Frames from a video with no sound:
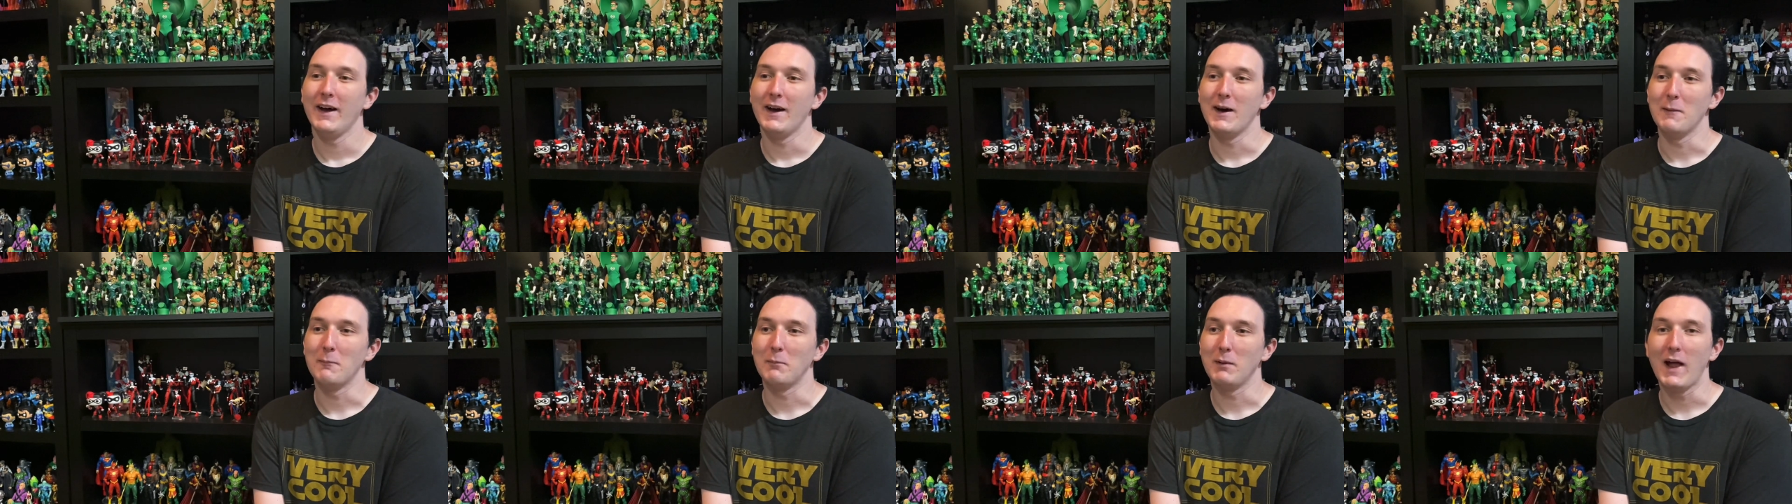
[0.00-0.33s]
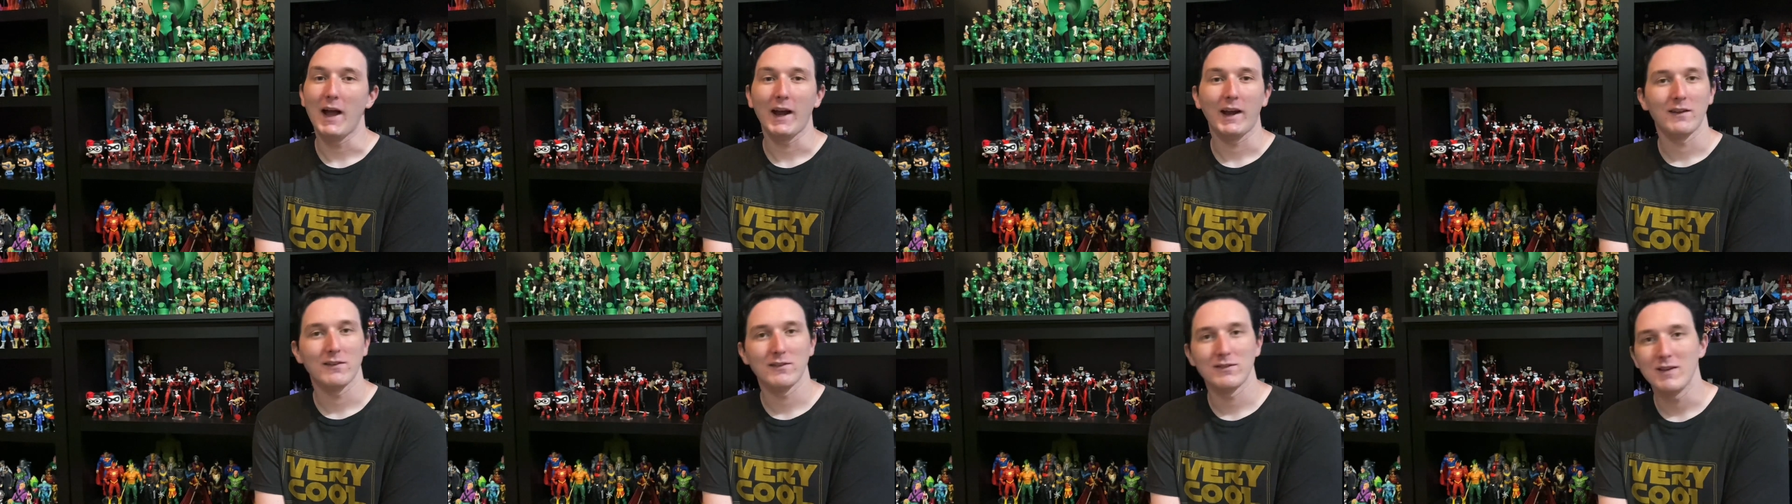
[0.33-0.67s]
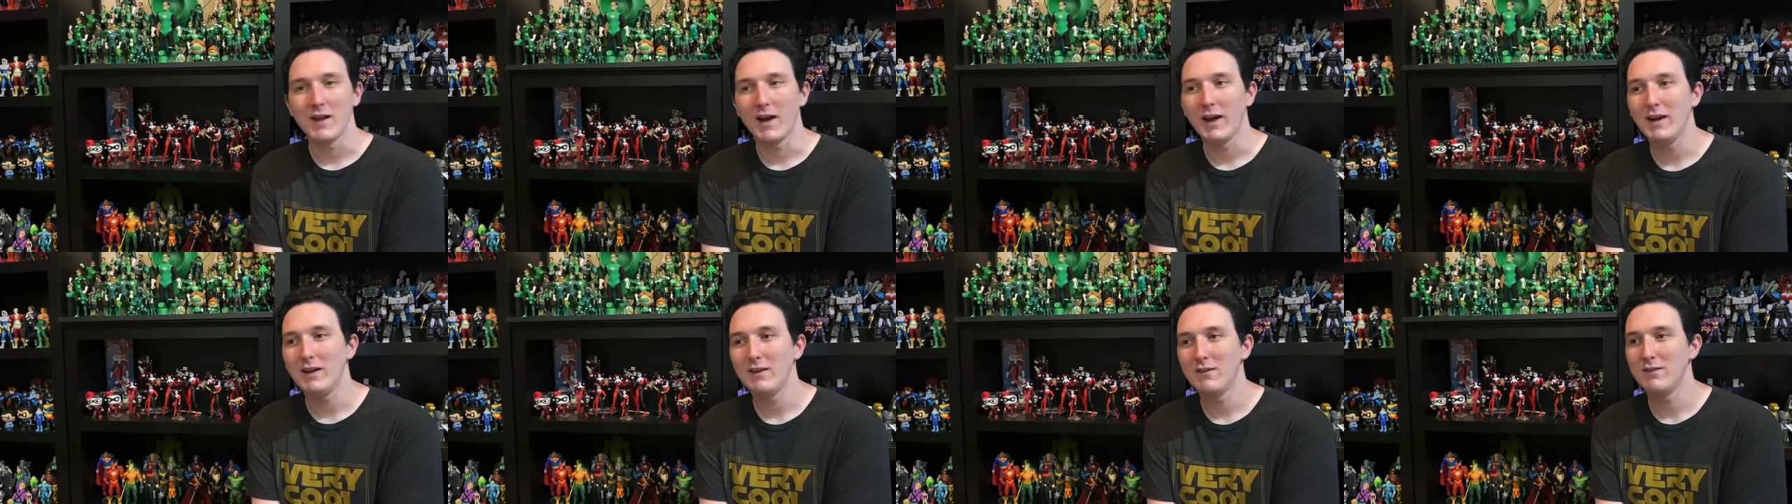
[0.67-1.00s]
Blackest
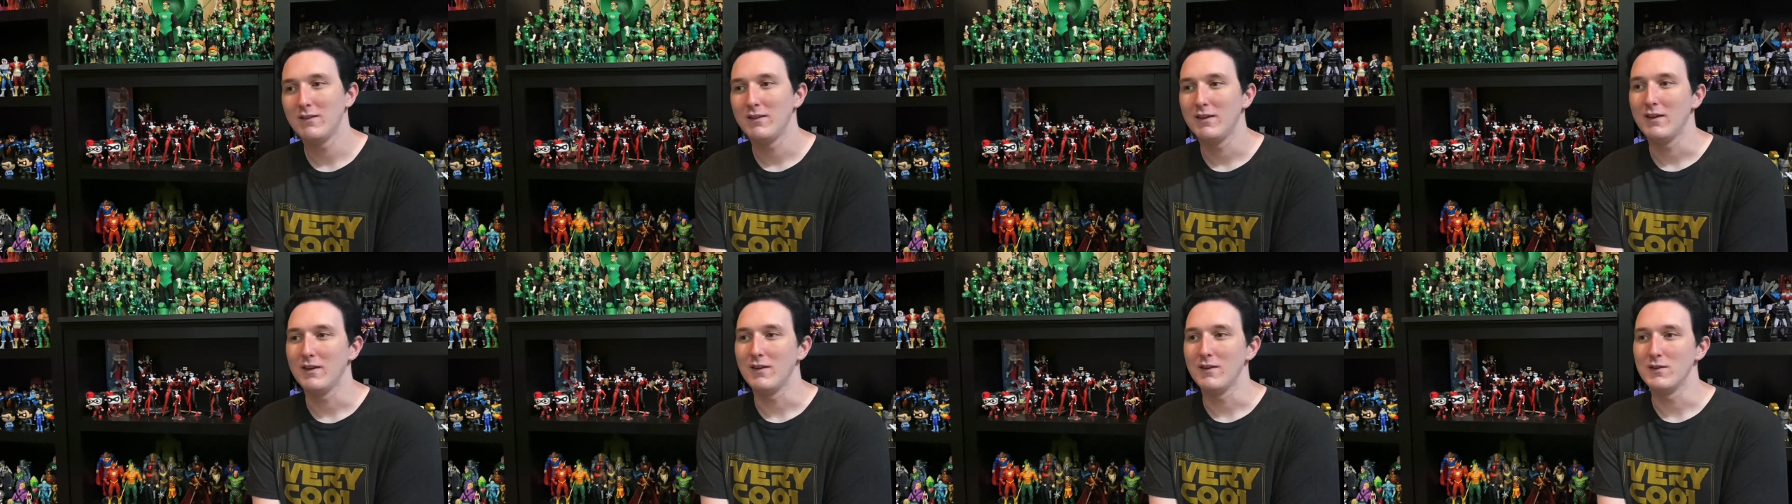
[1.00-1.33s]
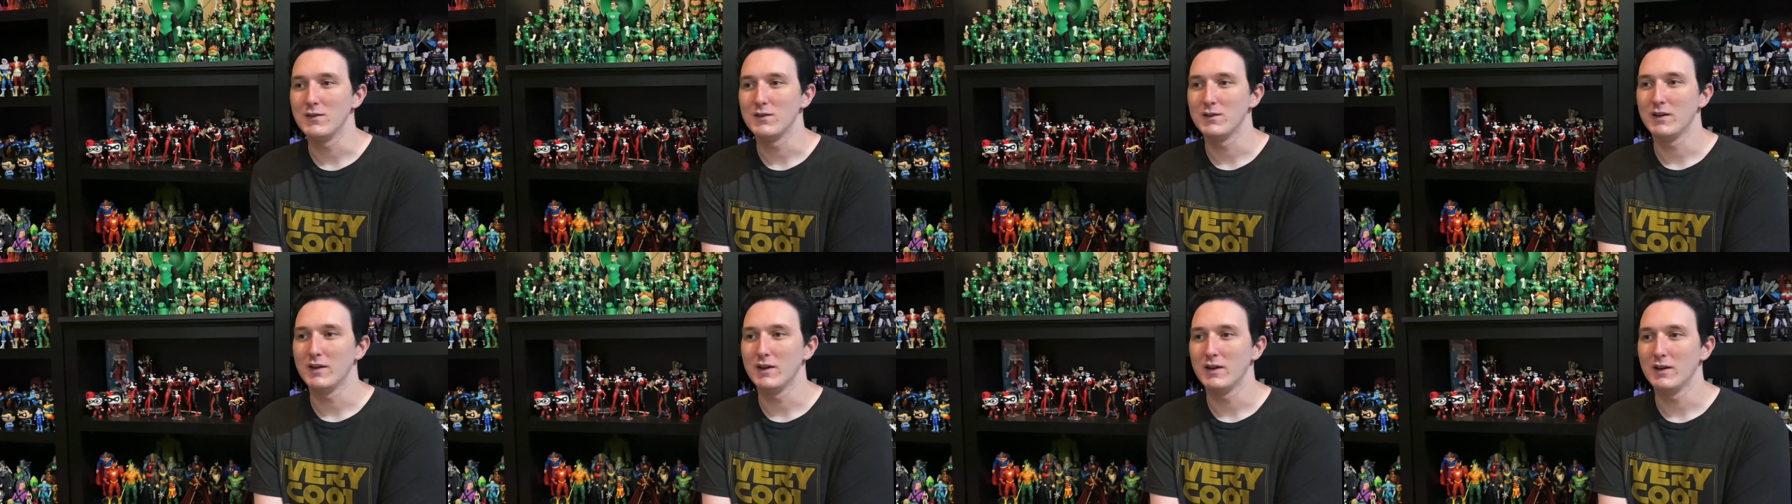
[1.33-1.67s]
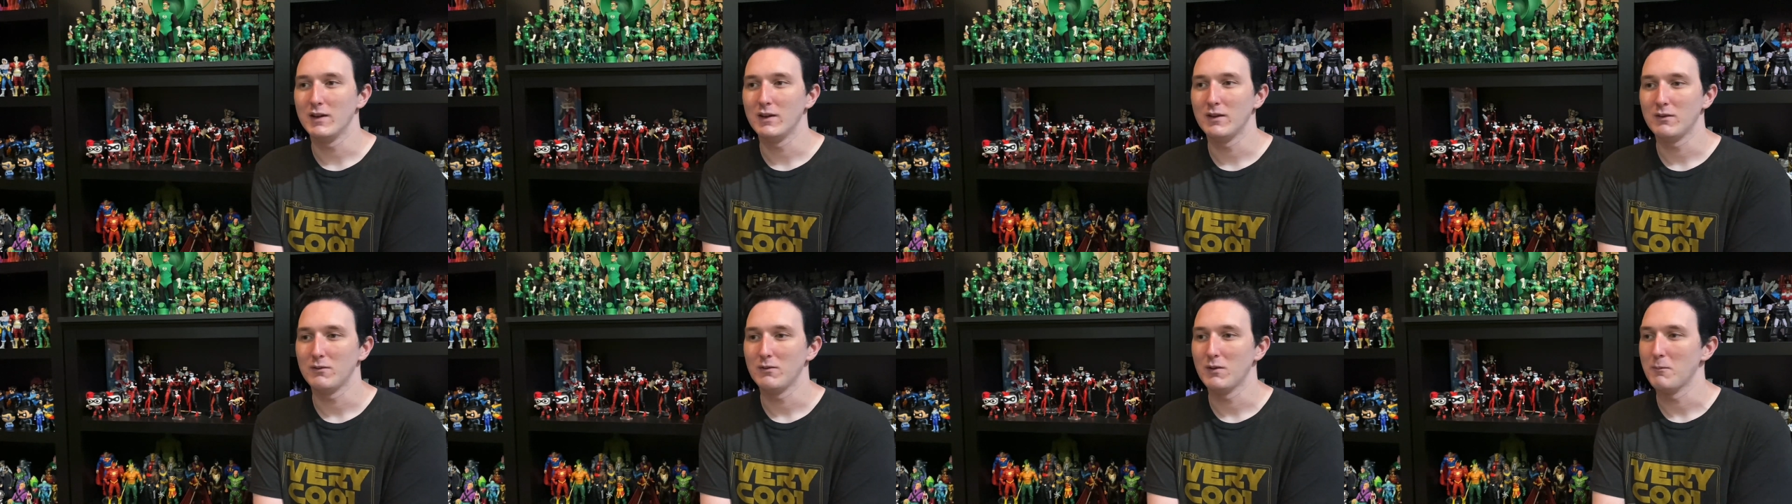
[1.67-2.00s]
Night is
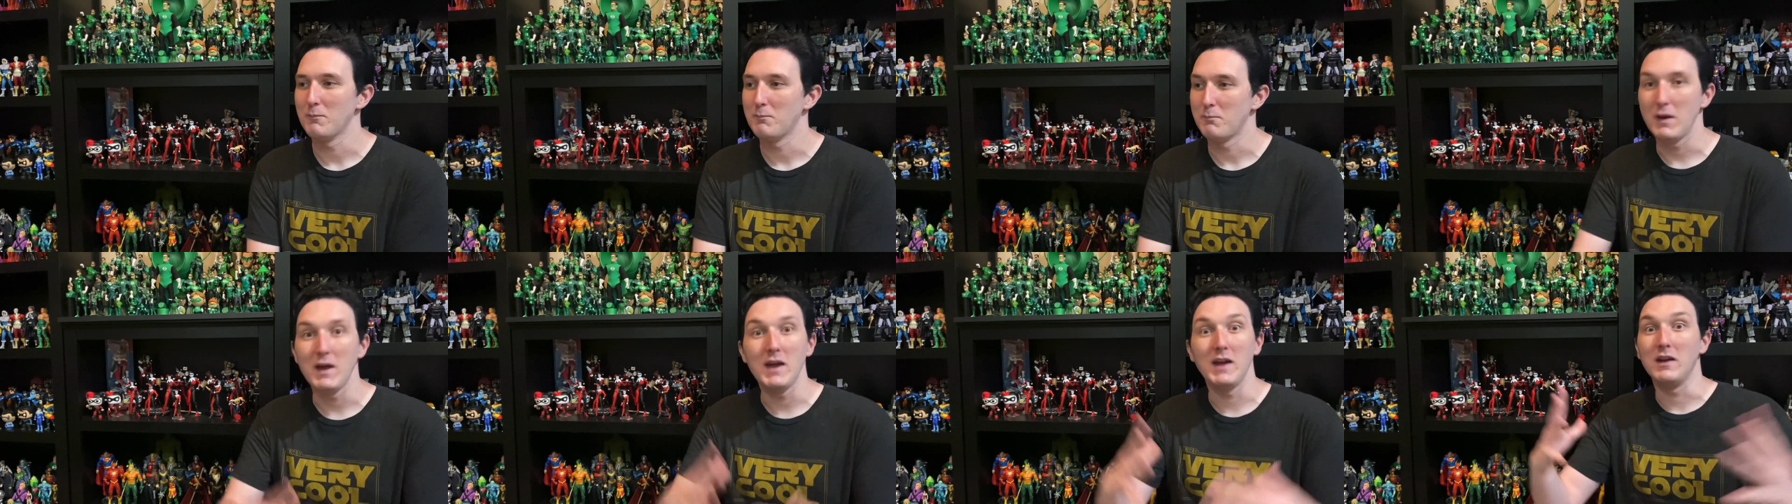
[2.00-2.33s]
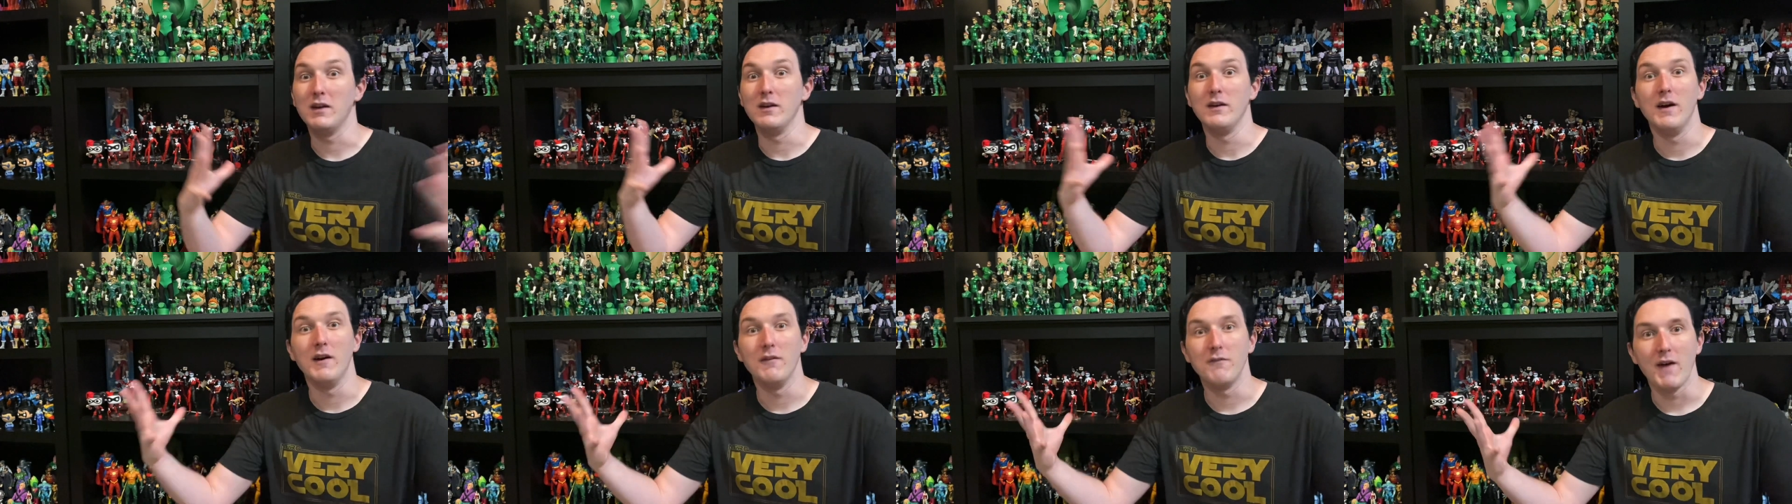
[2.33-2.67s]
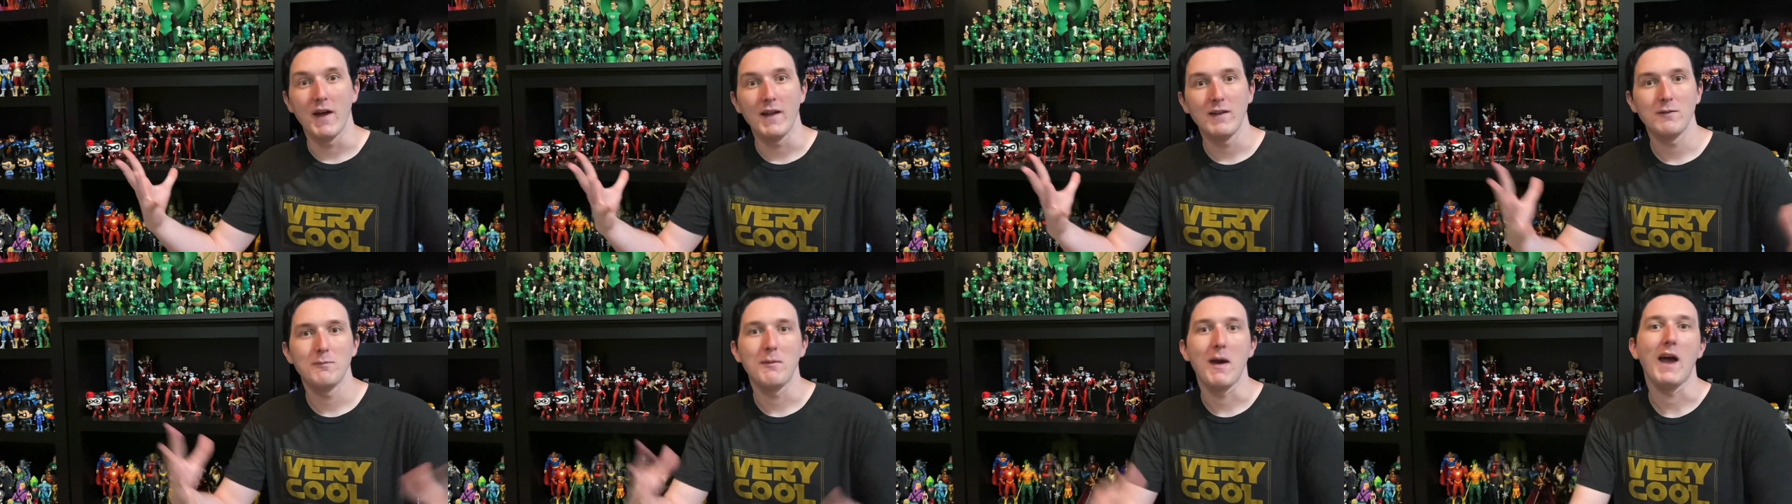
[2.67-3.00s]
a big
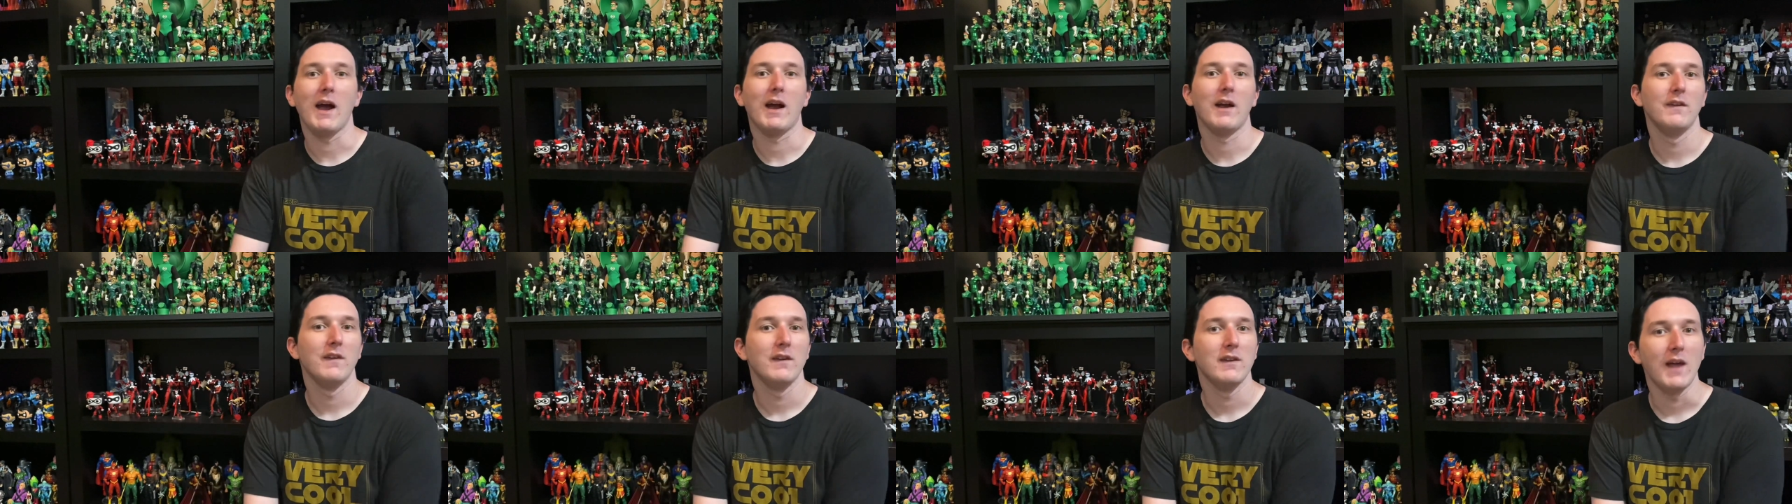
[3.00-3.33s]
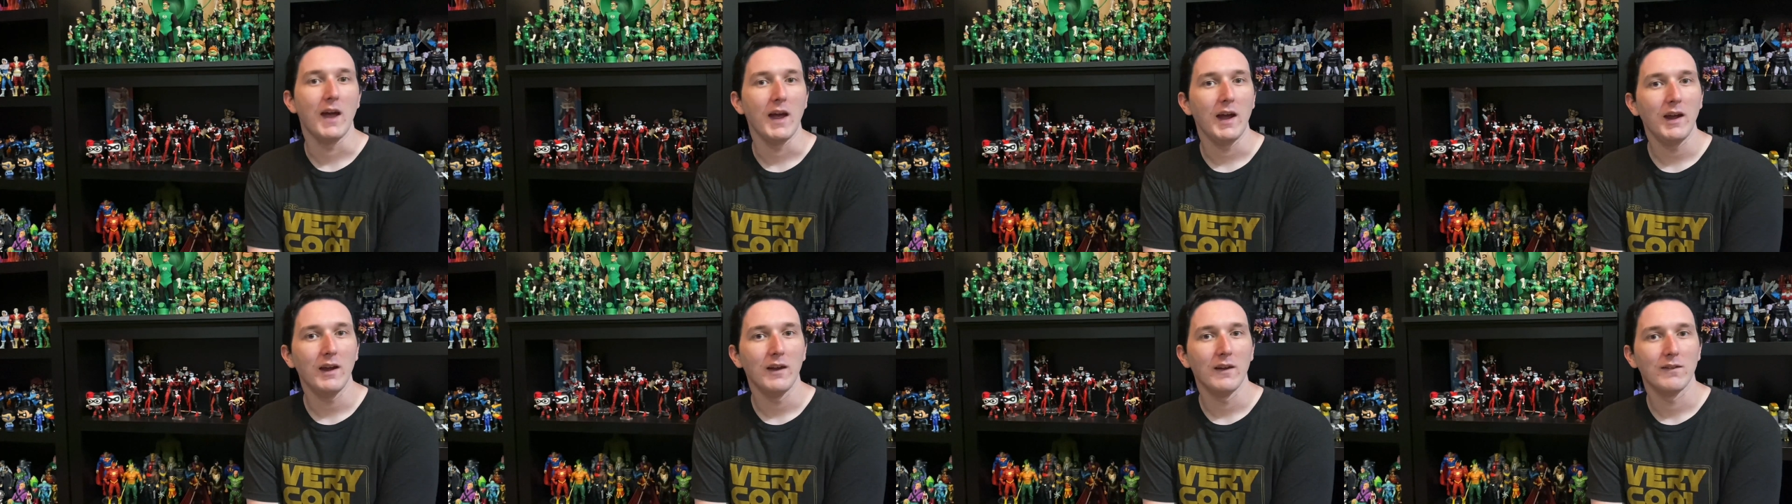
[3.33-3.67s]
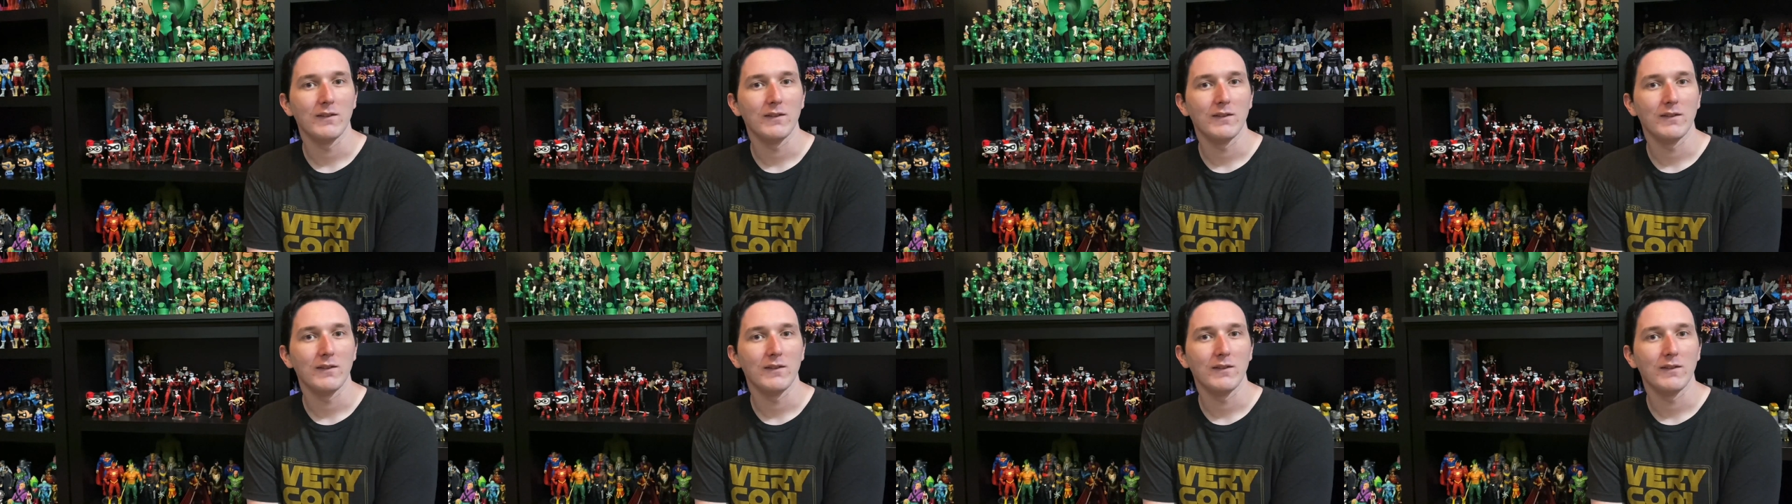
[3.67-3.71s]
event back in the day.